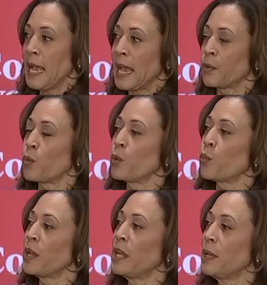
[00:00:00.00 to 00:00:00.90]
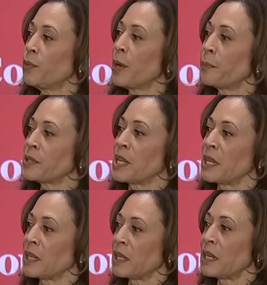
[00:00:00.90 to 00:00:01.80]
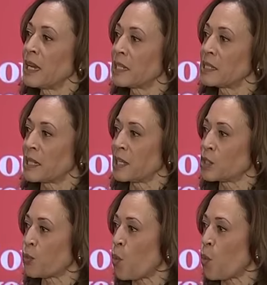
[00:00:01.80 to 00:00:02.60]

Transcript: And when we, representing the United States,